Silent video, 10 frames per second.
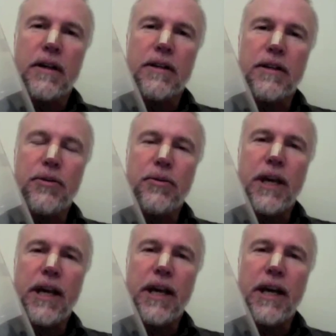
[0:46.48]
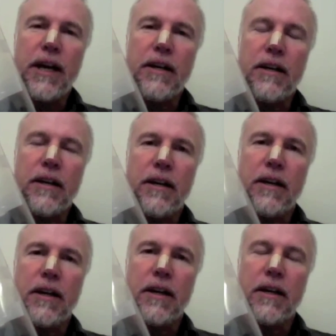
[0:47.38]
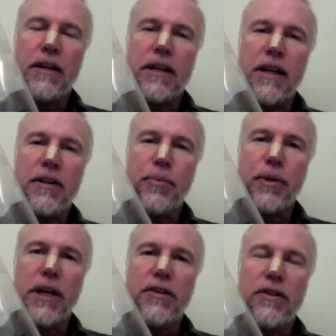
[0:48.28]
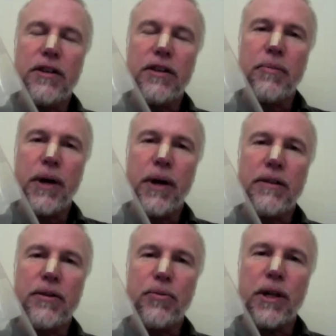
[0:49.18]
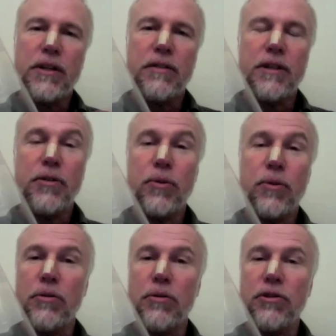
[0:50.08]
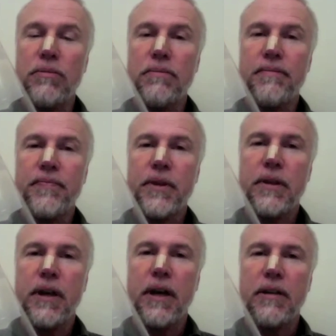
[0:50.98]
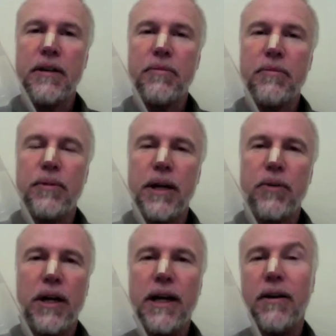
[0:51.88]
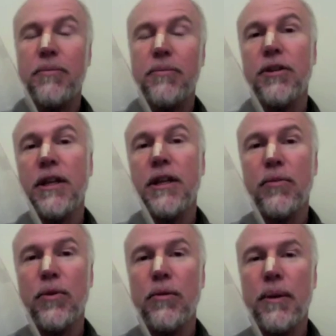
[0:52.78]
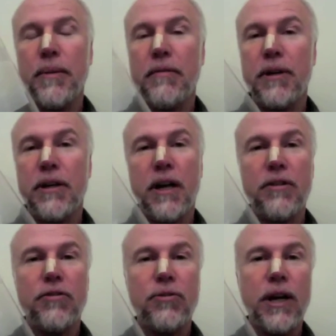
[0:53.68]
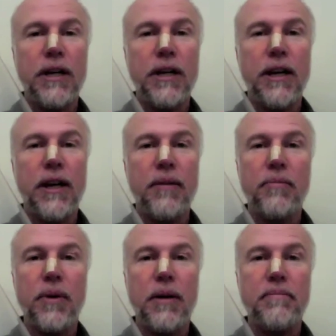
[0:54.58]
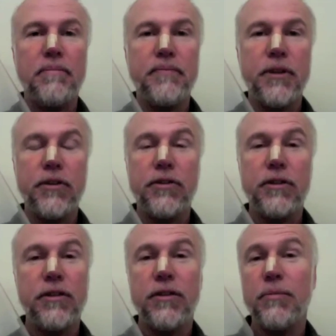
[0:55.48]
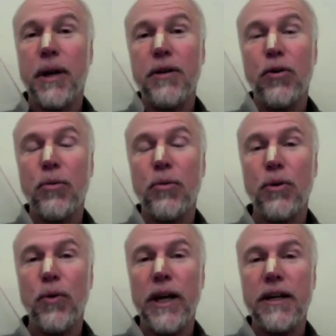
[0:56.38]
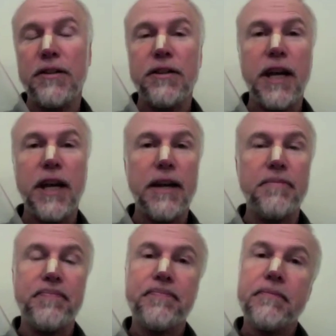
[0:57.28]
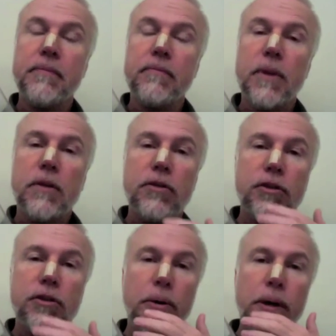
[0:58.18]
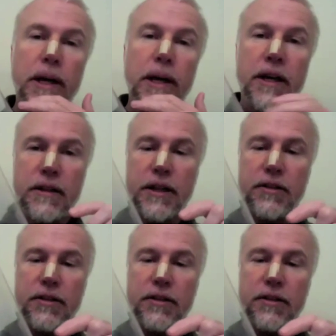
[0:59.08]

you can get to places in the mind that are relatively gross. Uh, like like right now, I'm sitting in a room. I'm not very concentrated, and I'm um, just this is my normal waking state. So let's